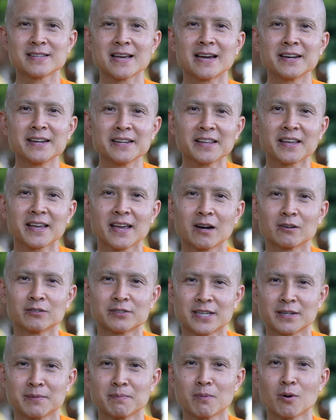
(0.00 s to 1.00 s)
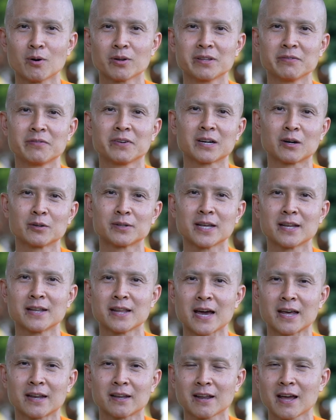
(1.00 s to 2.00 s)
there anything else that's more difficult than
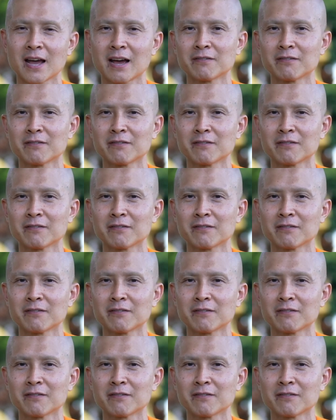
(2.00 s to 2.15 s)
that?